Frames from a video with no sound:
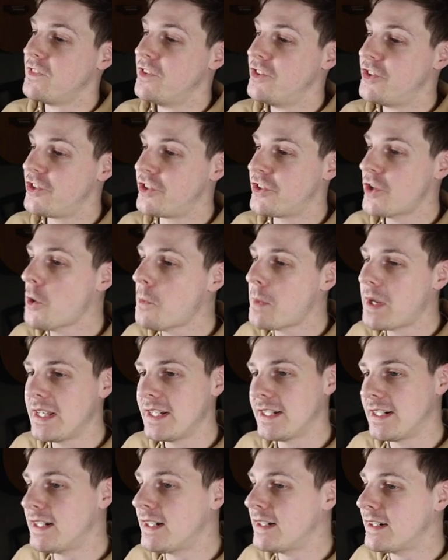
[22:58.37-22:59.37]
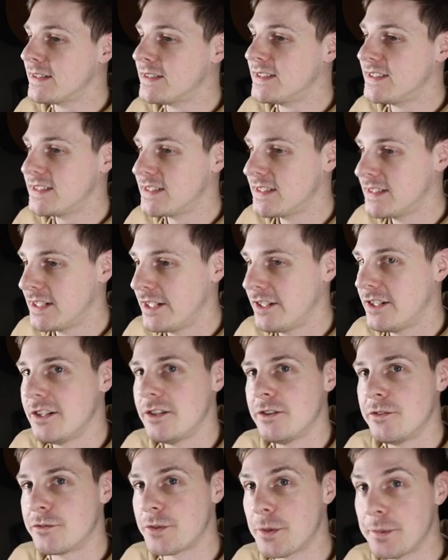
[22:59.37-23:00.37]
So many cards
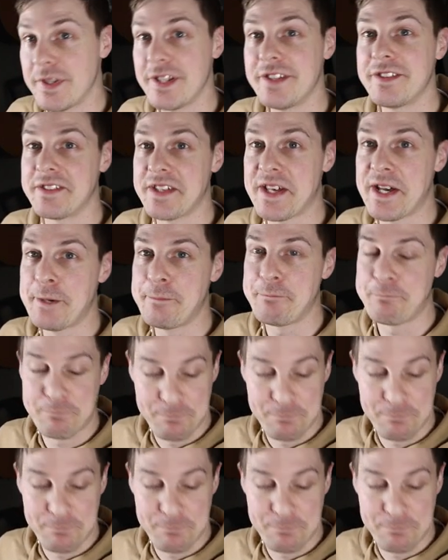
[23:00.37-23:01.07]
from this set.